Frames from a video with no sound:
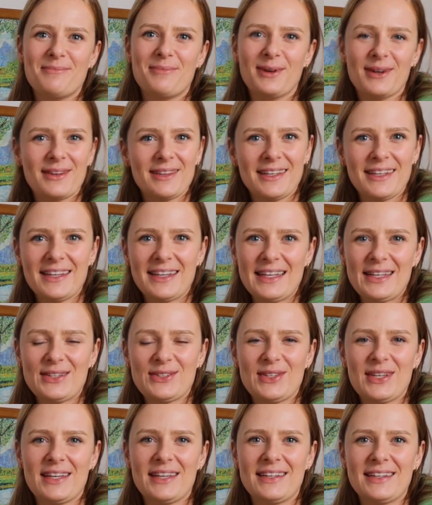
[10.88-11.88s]
Brooklyn
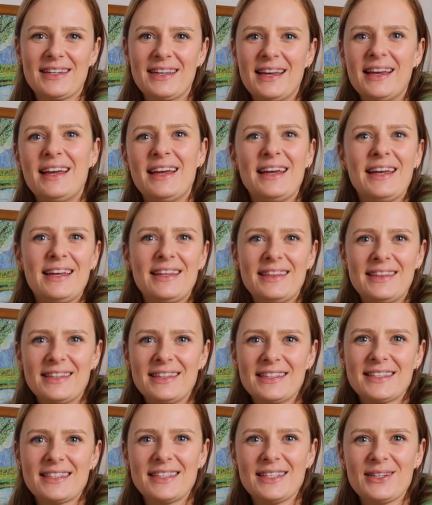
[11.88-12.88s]
kitchen. In
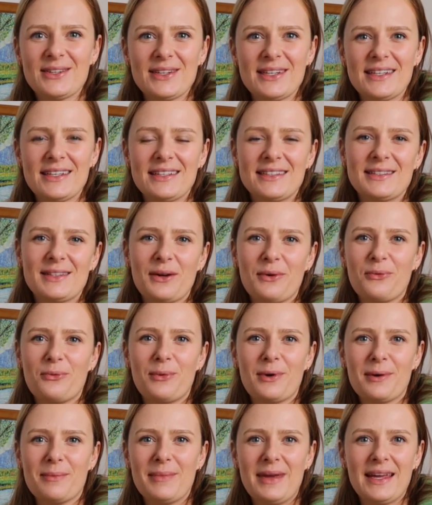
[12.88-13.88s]
this series,
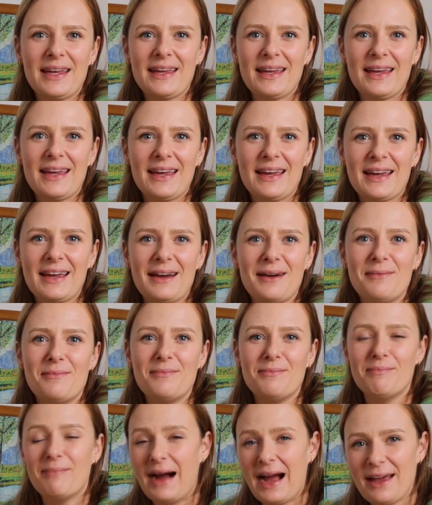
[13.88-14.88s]
we're making
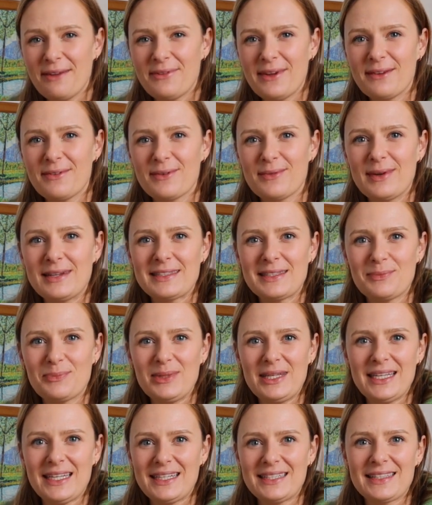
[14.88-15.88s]
my favorite
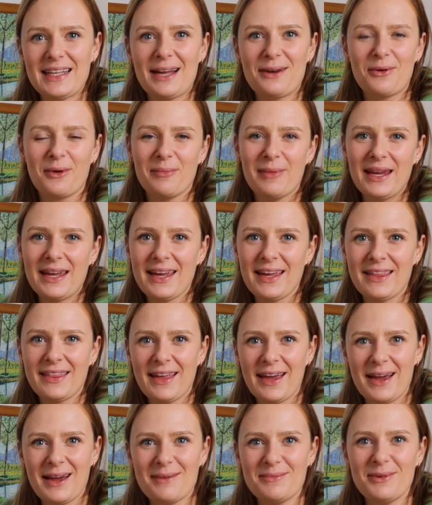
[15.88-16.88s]
recipes and we're making
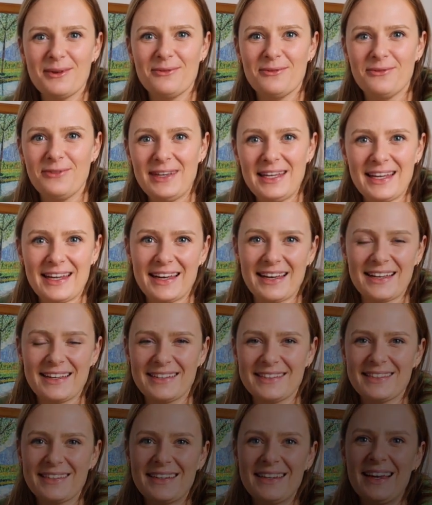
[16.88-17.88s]
them
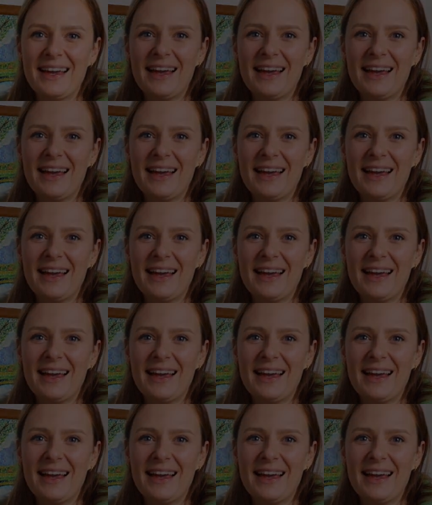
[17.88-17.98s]
vegan.